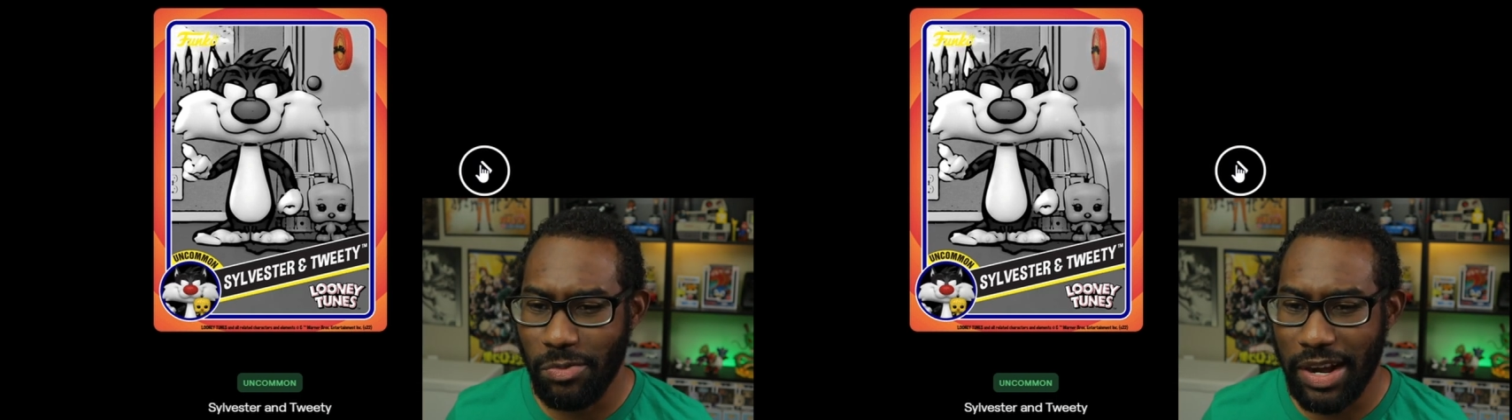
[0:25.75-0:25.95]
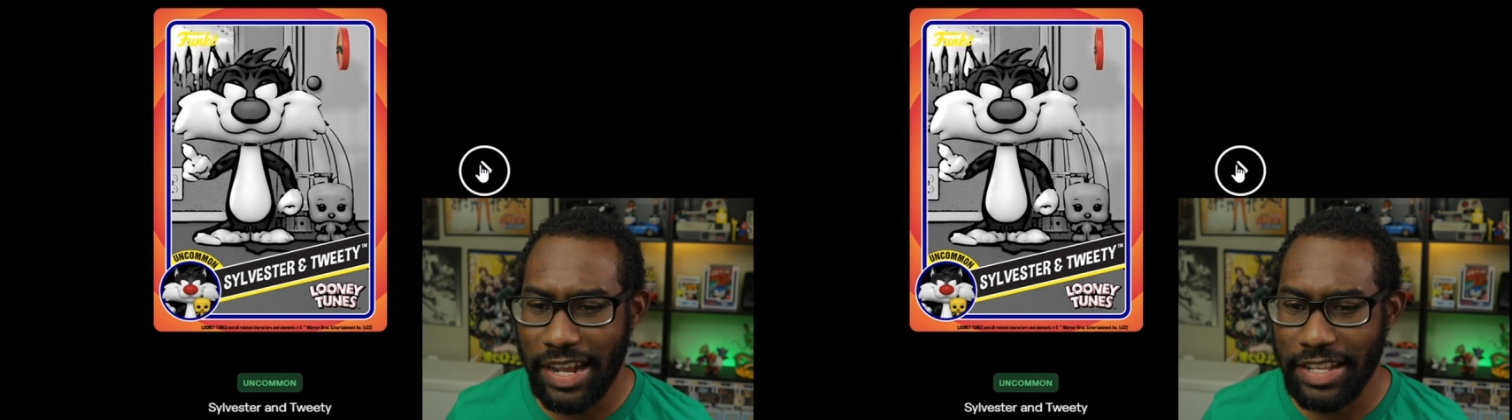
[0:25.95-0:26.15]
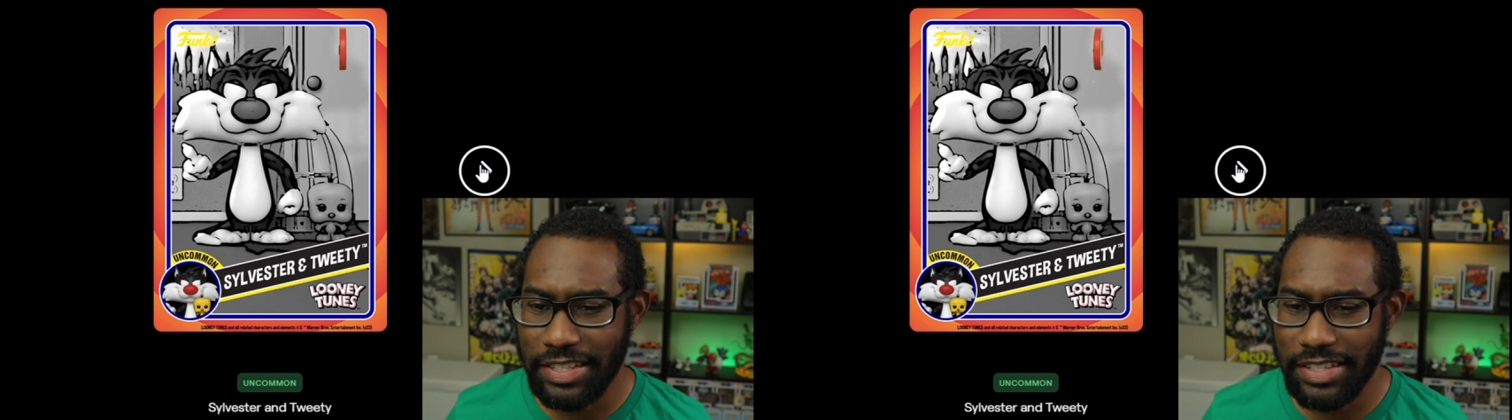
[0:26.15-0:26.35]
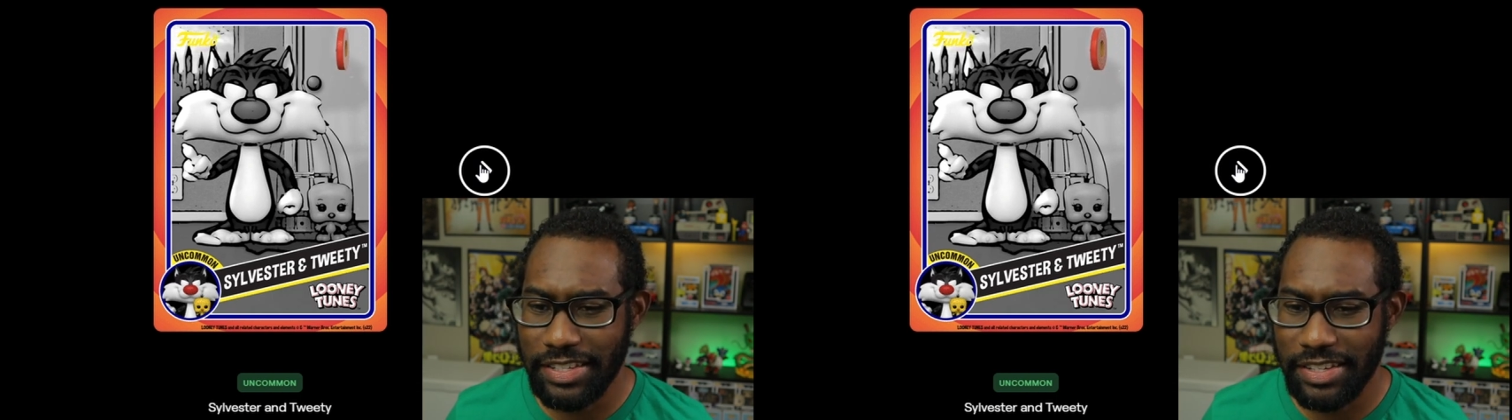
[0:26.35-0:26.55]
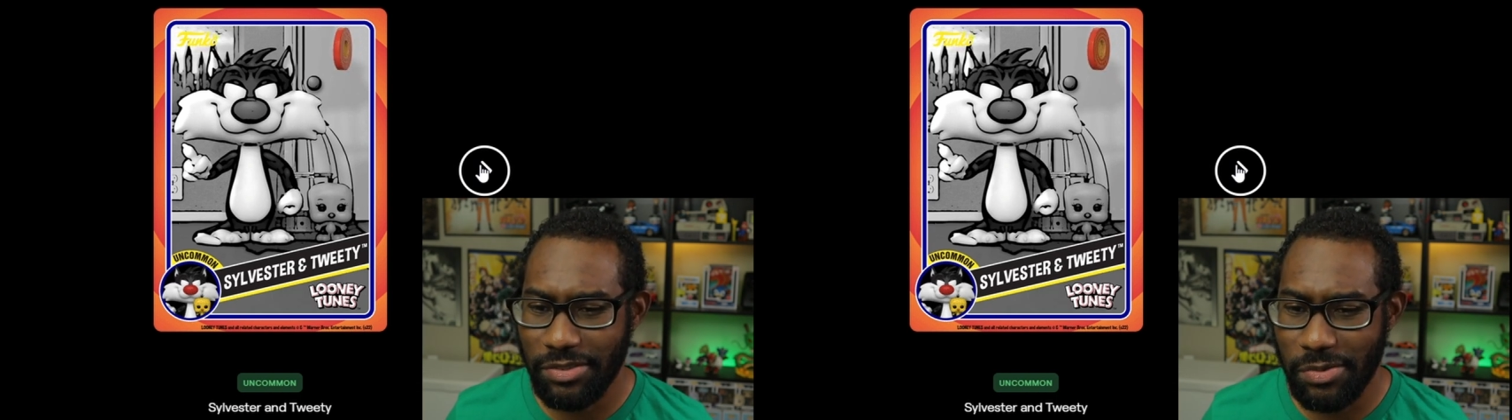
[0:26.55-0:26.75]
white
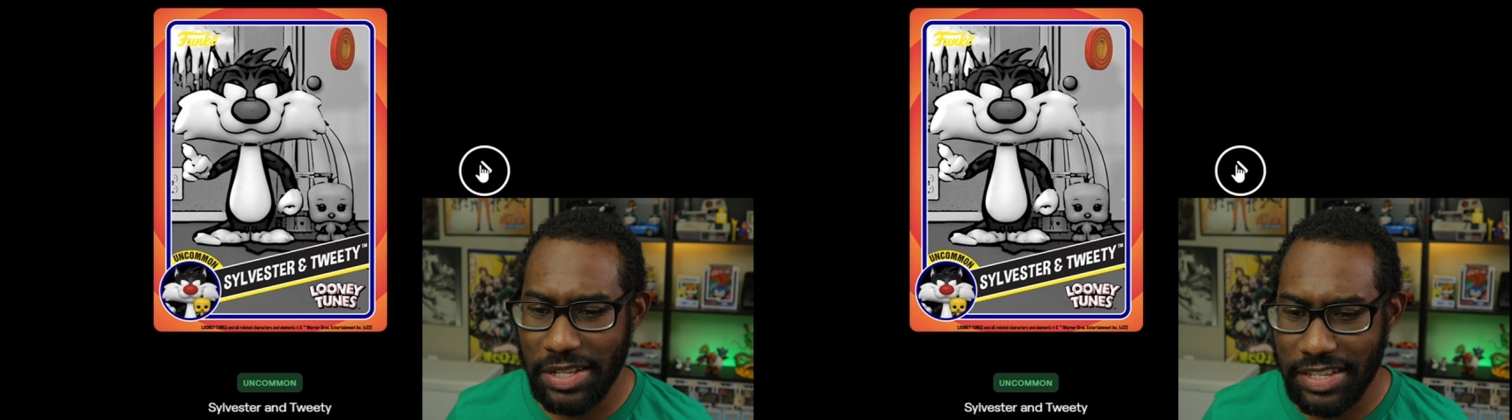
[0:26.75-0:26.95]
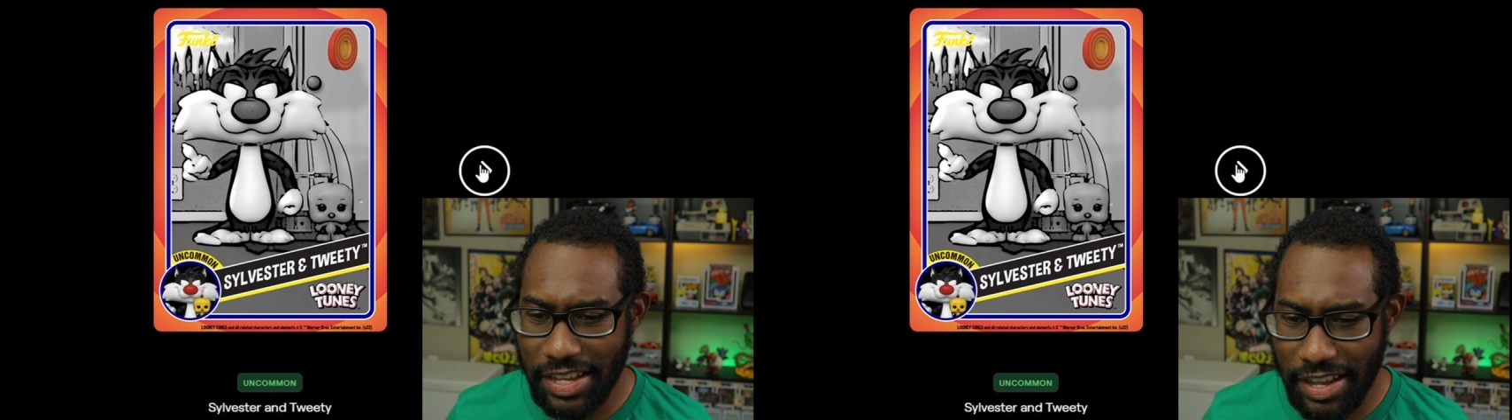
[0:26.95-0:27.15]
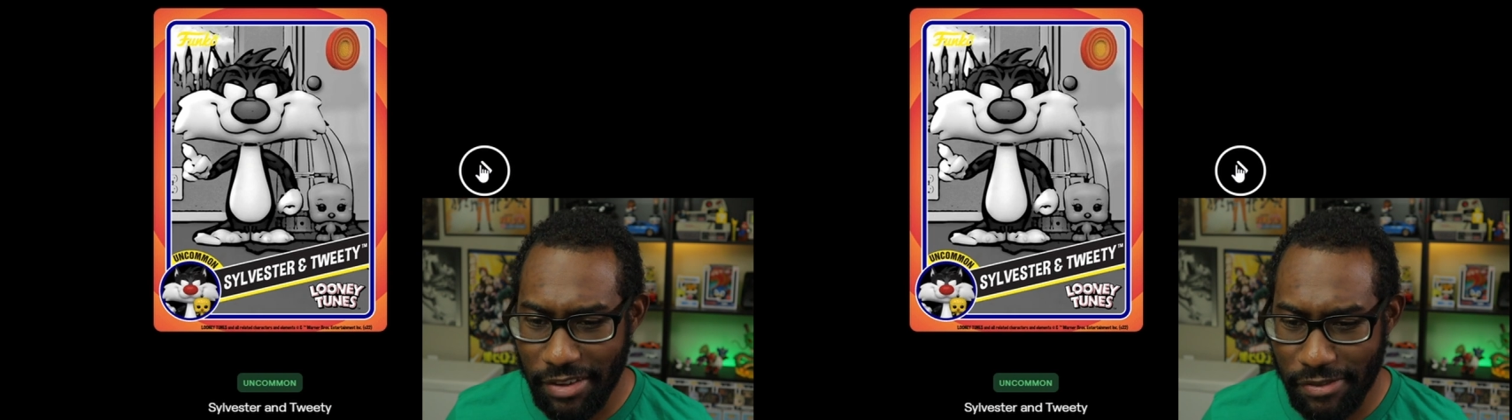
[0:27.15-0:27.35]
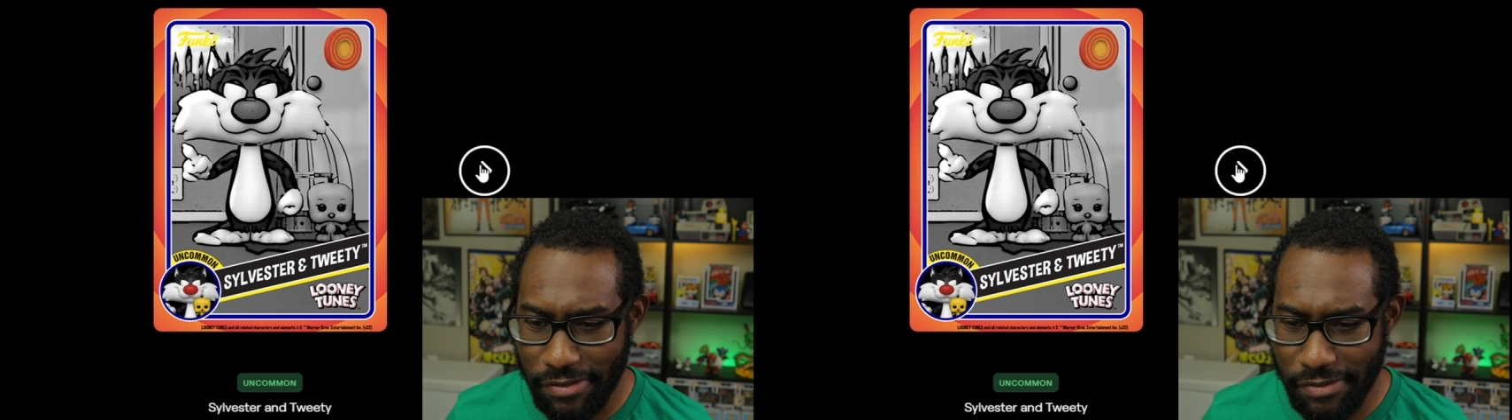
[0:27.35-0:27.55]
with a